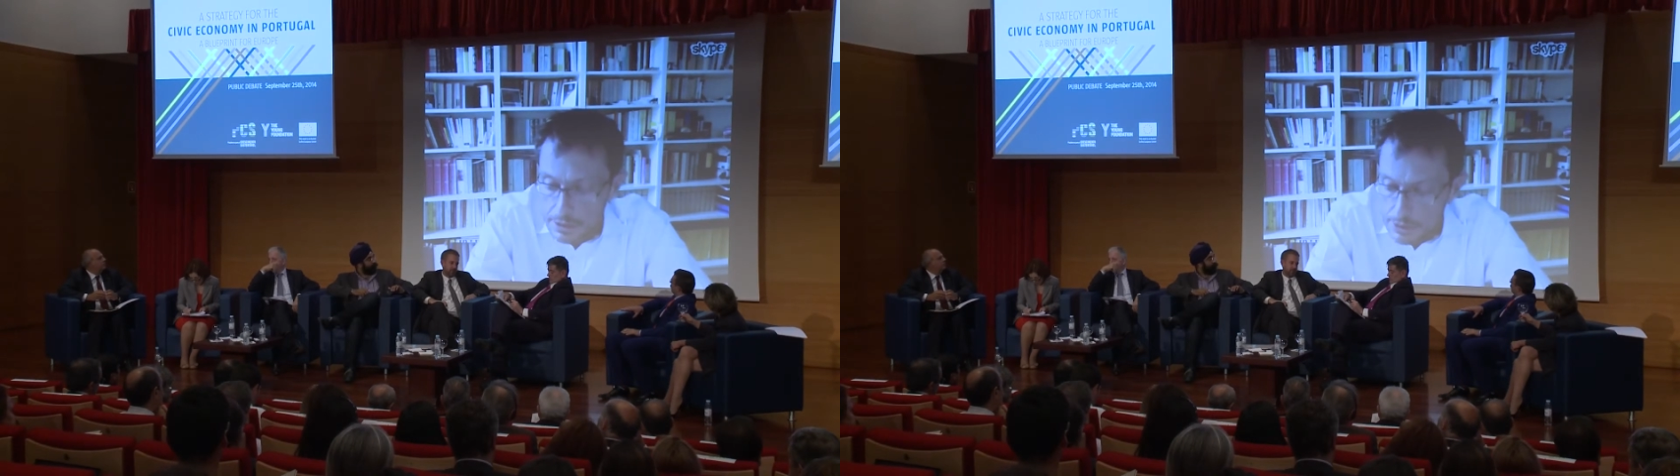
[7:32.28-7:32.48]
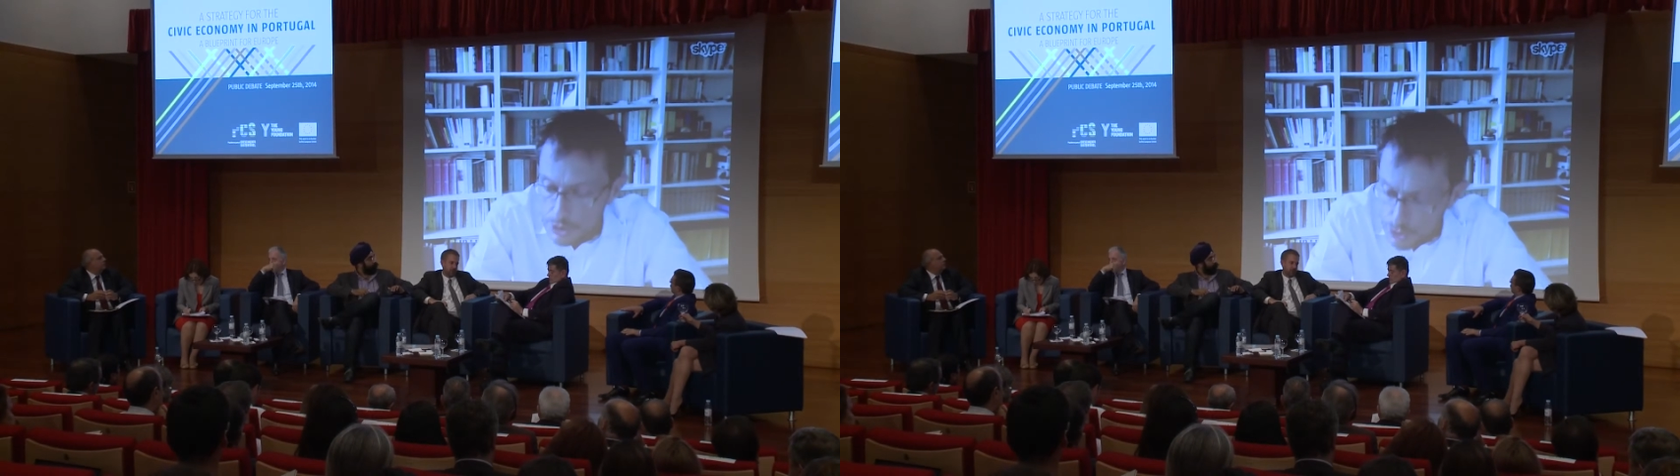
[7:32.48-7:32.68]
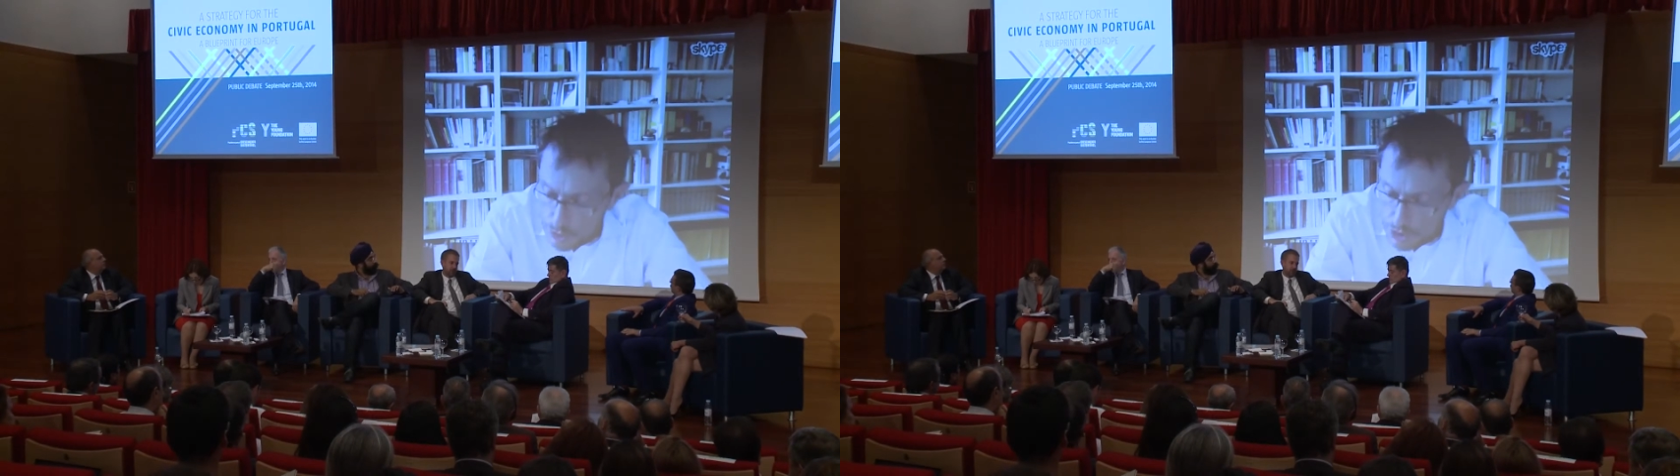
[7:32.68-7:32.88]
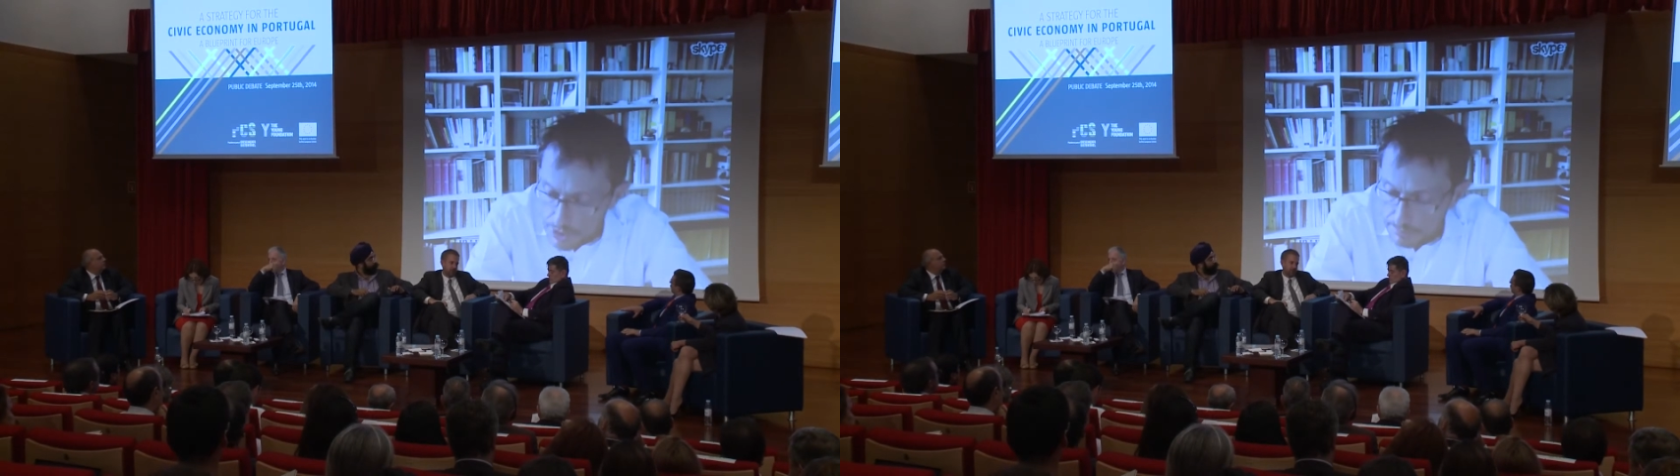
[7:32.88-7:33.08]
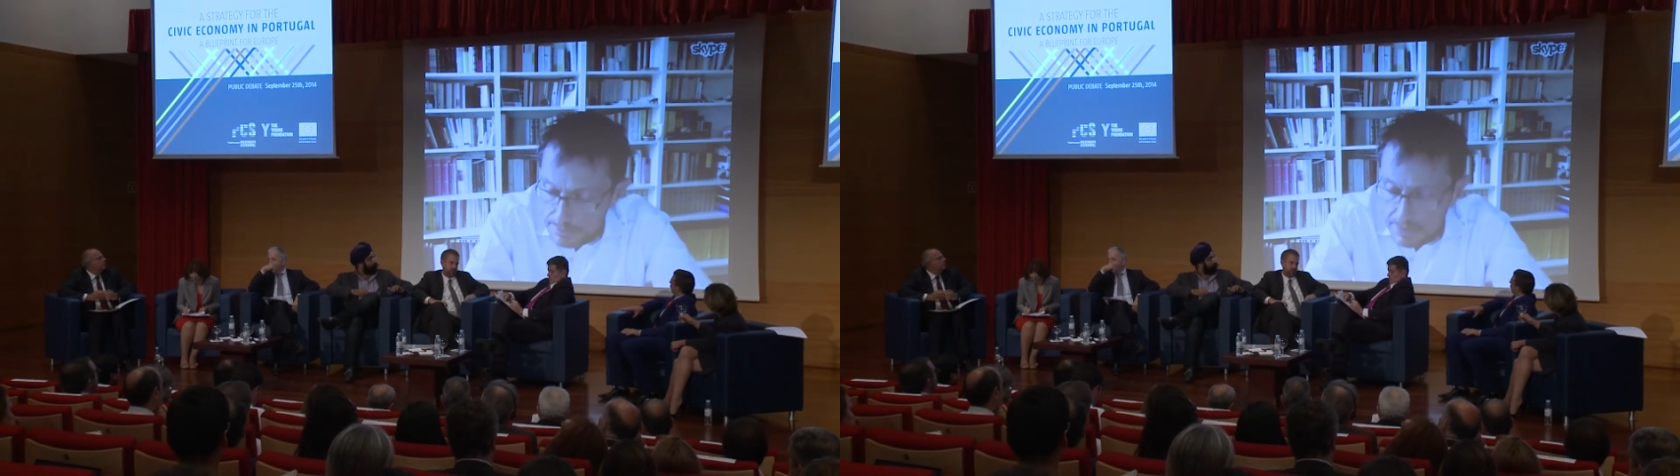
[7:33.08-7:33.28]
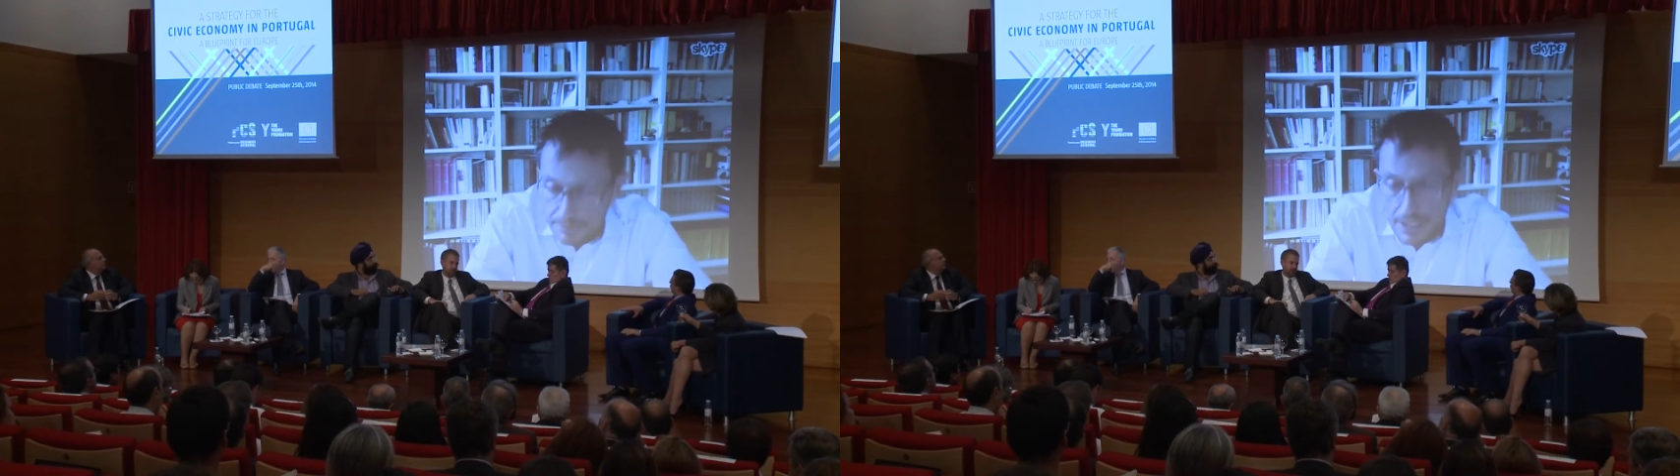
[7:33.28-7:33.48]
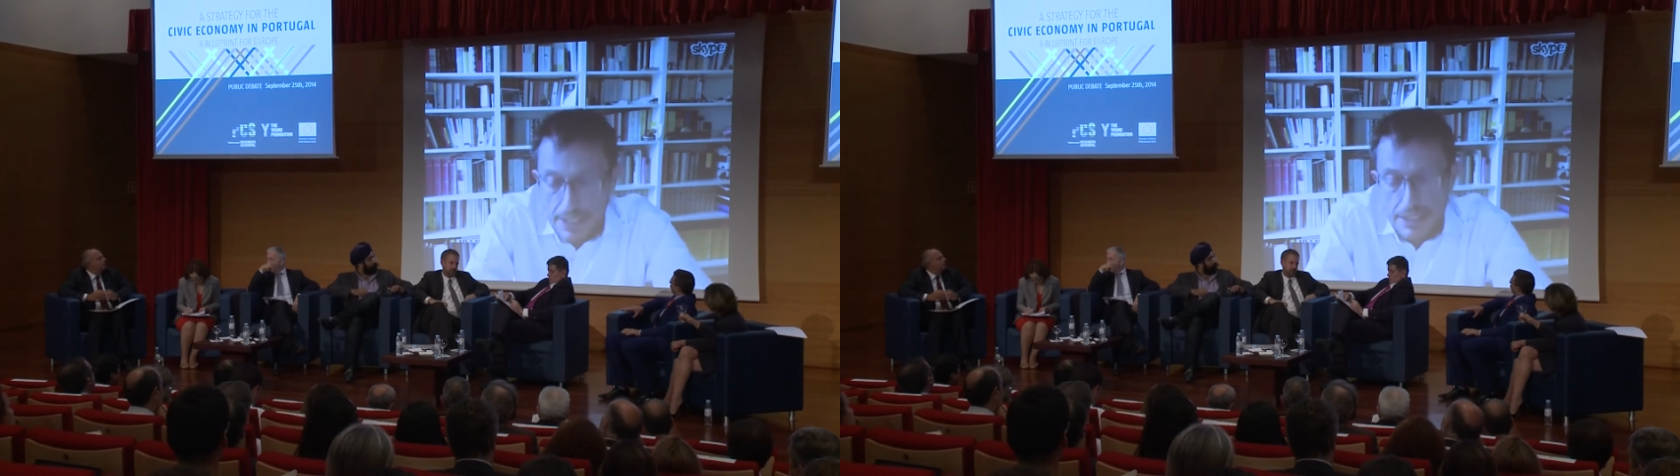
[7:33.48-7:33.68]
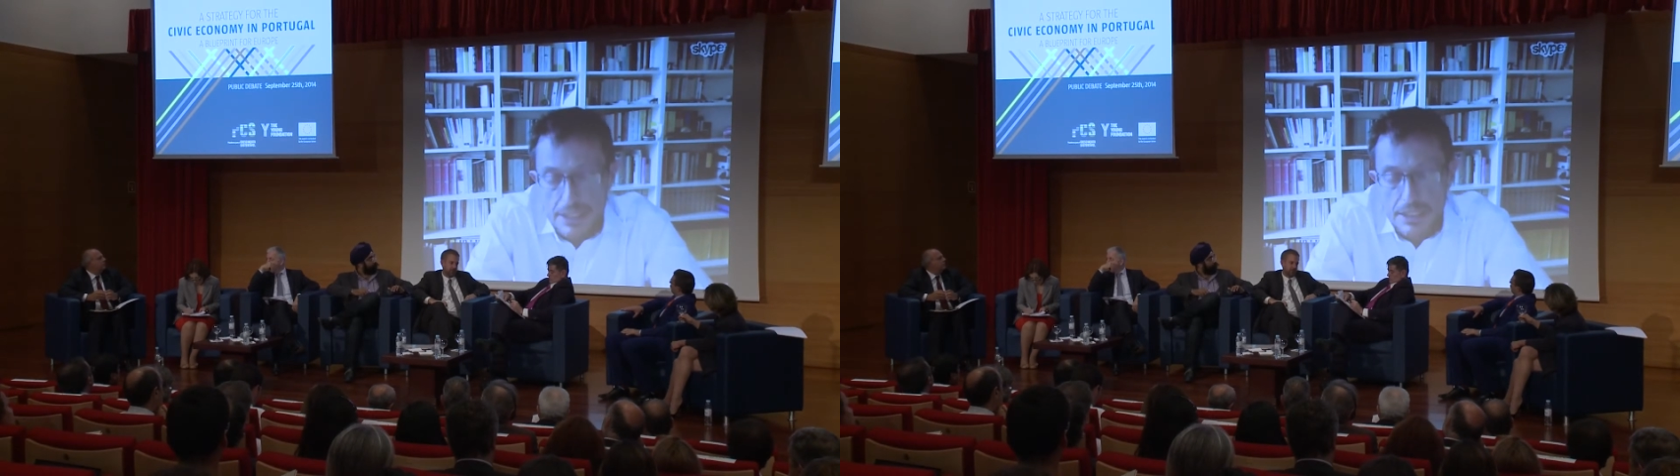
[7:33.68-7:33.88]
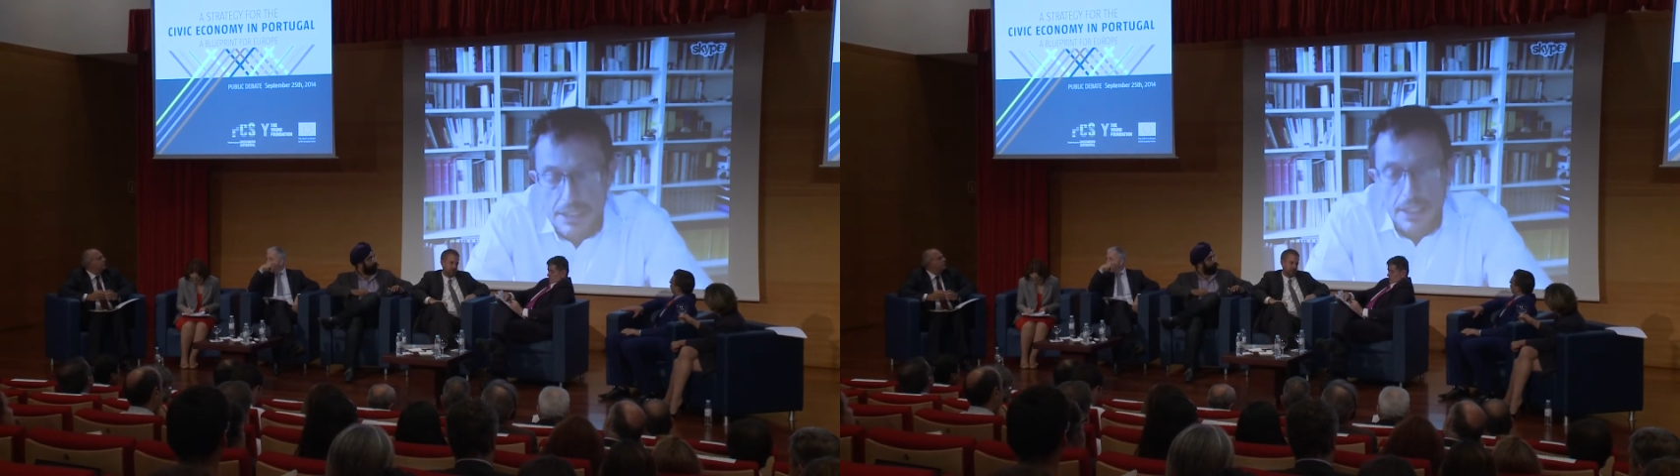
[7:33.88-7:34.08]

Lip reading: social impact finance.